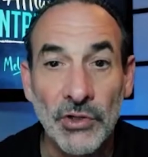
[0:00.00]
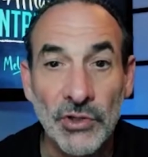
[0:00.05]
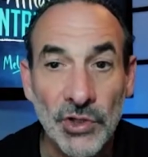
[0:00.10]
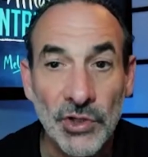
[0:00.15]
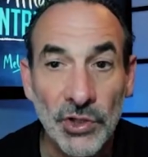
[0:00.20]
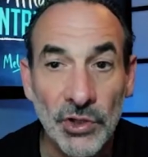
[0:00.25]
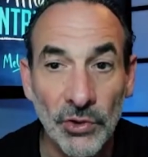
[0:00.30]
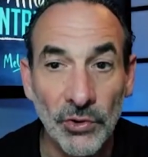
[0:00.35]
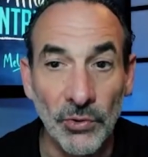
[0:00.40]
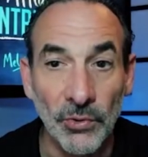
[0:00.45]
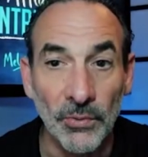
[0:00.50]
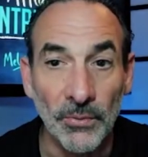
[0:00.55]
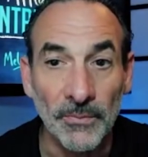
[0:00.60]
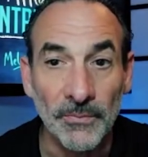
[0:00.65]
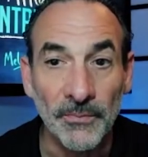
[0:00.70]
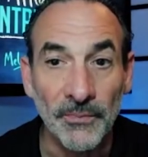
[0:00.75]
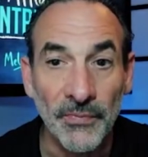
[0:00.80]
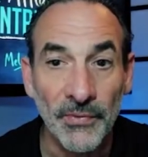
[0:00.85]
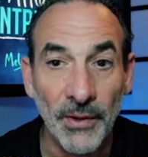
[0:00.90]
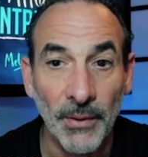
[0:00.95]
two.
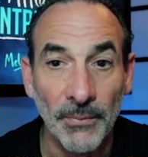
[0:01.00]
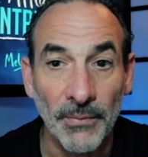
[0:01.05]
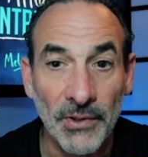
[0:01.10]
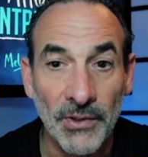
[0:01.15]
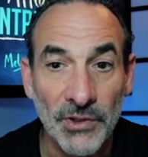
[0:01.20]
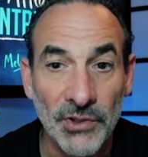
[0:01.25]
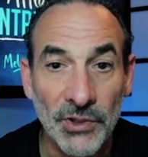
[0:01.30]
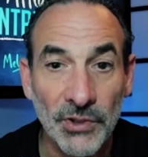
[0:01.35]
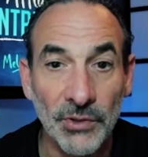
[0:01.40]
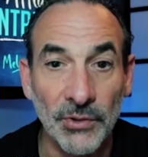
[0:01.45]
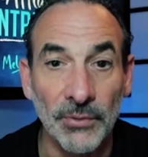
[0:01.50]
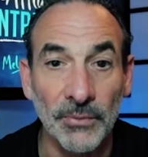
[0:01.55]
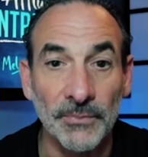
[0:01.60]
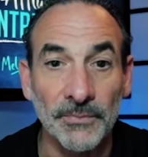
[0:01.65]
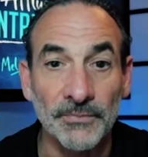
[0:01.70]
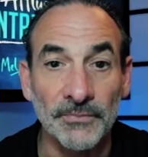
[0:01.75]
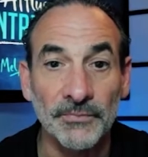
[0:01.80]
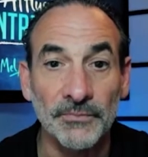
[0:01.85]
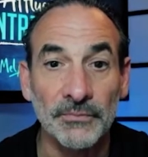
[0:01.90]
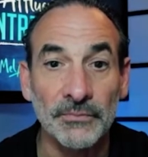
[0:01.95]

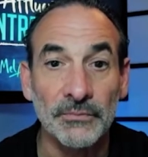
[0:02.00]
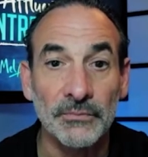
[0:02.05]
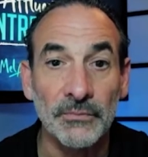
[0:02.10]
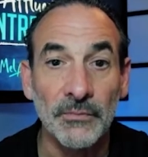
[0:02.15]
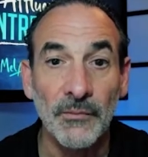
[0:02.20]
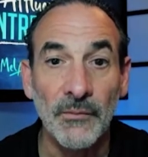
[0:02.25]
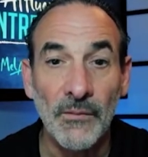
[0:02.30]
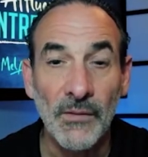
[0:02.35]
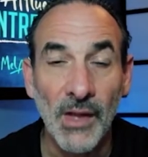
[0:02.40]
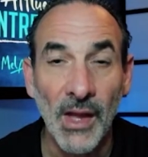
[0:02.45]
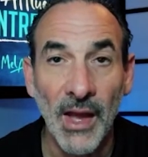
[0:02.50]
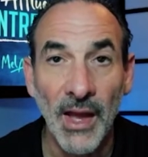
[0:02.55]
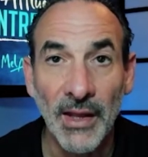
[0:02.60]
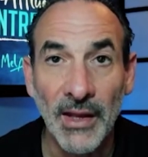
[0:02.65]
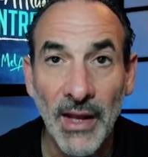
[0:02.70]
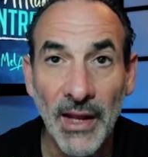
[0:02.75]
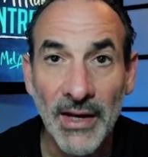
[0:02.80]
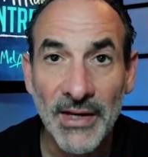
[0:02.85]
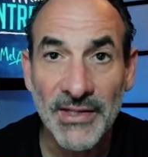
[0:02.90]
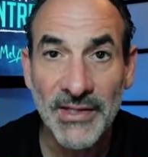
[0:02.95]
And
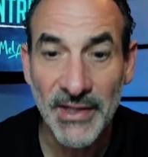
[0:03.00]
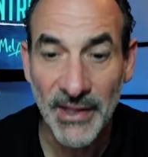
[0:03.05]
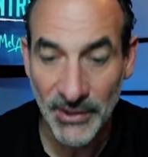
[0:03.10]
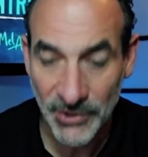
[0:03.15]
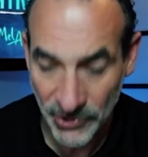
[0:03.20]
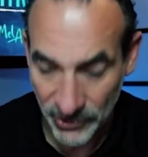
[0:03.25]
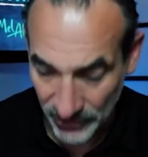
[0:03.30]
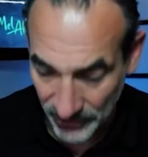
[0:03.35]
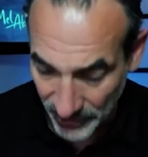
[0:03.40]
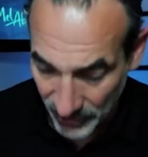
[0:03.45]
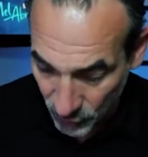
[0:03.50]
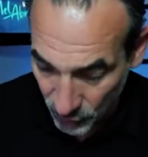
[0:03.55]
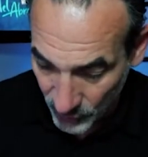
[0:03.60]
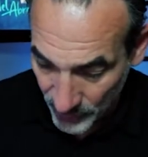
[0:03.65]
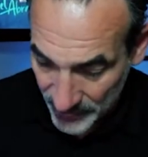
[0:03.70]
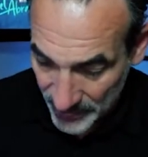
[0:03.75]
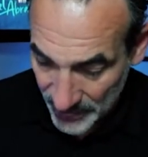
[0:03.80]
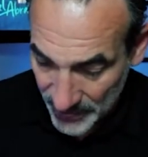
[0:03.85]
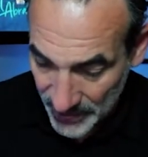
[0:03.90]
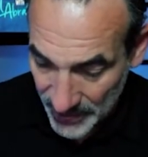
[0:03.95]
that is get your
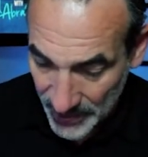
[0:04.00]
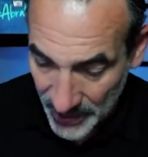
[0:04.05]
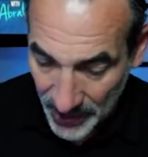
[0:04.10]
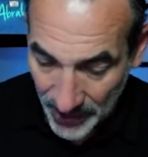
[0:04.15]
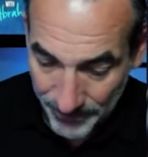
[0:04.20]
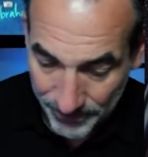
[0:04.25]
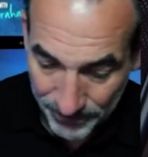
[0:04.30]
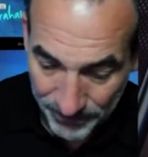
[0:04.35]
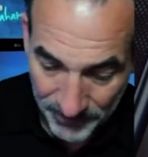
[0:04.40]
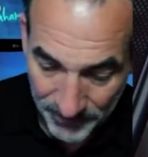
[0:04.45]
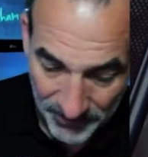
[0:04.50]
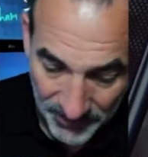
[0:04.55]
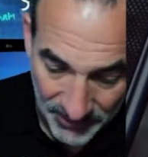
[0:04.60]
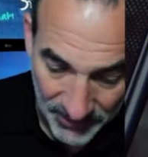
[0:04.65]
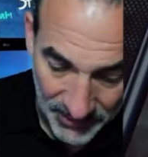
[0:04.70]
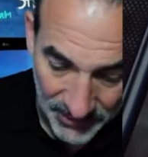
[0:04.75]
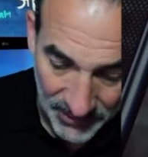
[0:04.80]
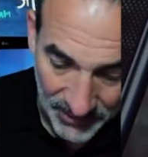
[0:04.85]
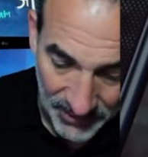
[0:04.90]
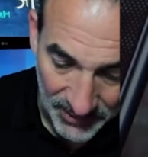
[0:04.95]
liquidity up.
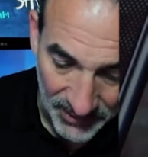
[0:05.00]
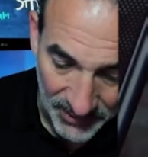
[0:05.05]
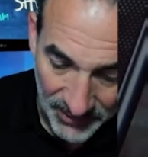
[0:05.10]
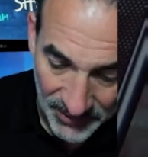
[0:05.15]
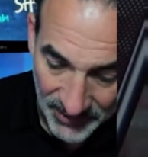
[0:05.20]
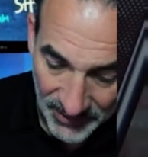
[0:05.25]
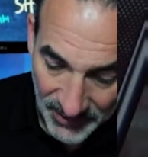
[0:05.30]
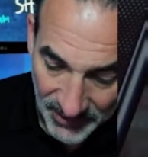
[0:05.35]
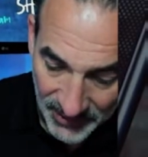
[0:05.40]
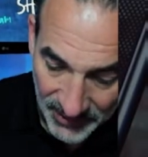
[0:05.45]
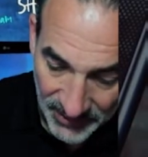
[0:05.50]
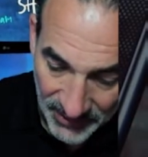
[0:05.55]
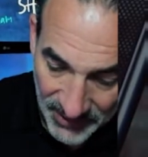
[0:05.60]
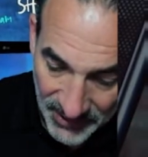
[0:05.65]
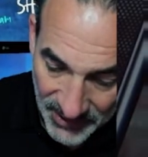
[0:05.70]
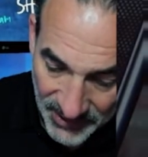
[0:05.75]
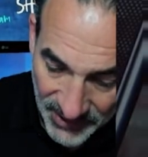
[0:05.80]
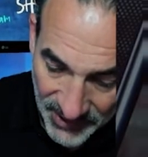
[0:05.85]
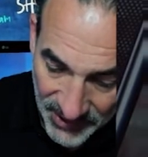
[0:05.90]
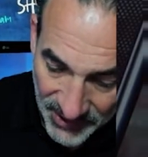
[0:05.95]

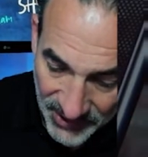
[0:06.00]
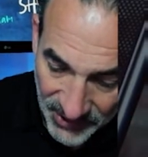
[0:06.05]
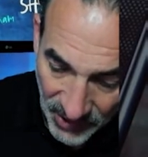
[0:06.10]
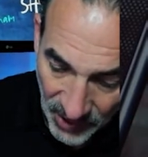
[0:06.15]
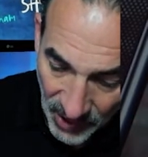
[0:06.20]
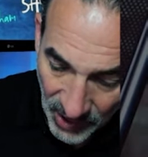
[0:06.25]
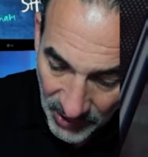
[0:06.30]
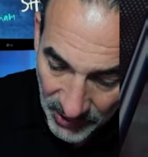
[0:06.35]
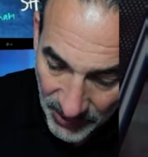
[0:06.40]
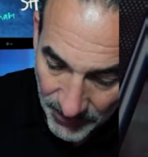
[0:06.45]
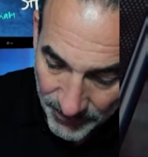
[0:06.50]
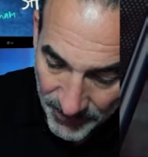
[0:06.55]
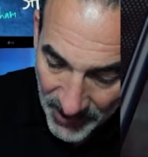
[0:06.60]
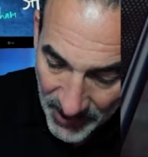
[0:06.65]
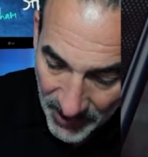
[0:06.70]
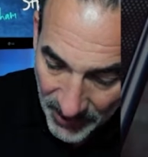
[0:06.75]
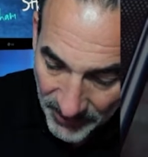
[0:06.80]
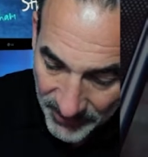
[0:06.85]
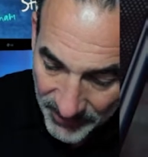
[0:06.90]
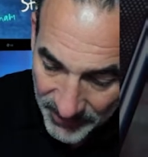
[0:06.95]
This is all
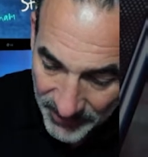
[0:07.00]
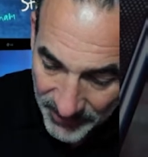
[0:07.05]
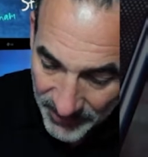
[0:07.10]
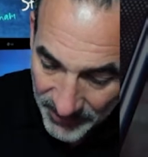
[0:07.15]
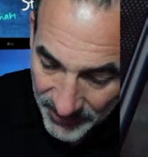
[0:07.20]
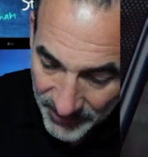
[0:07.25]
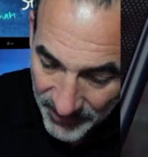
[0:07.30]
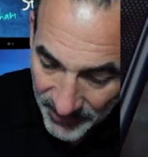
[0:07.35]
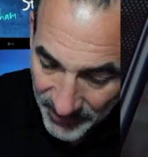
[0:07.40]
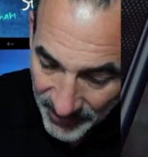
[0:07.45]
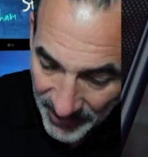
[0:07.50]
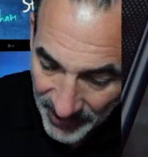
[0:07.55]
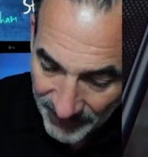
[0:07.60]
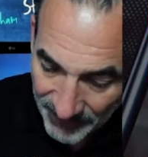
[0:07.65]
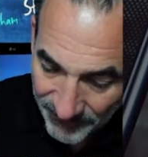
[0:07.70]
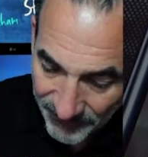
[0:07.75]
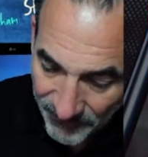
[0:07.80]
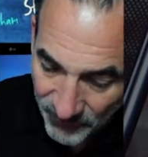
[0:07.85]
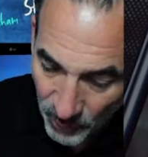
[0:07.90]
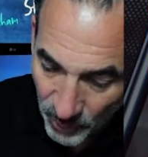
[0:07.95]
about
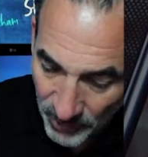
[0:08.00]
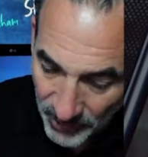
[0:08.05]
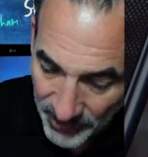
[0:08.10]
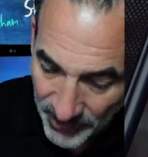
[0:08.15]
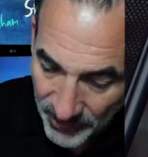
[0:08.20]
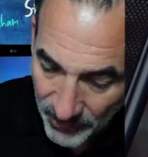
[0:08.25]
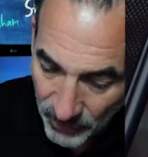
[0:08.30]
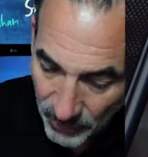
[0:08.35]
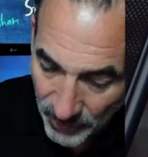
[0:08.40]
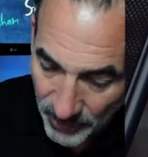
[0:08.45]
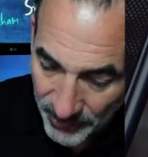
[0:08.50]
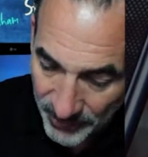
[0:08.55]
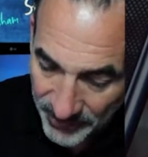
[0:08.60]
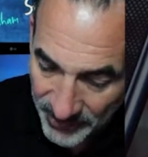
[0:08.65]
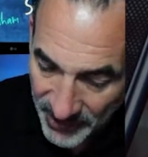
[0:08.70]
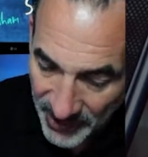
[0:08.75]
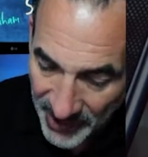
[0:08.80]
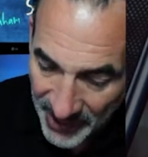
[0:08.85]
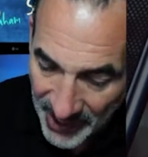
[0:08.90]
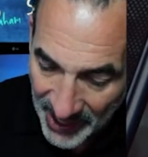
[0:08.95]
that four-letter word,
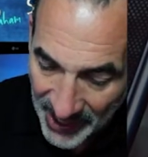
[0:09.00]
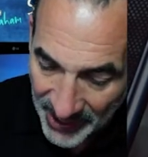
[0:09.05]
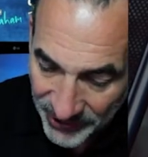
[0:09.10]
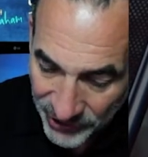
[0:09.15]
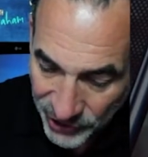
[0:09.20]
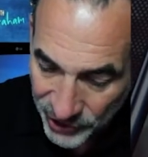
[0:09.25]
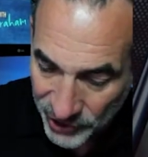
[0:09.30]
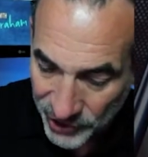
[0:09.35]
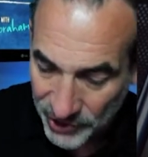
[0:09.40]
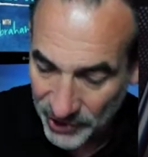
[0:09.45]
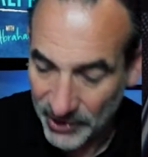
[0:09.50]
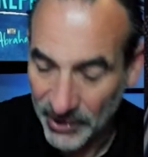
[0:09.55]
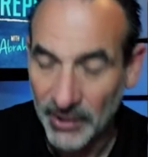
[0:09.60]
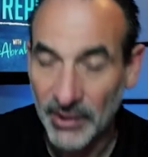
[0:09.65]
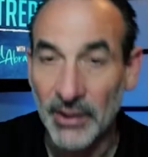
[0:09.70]
cash.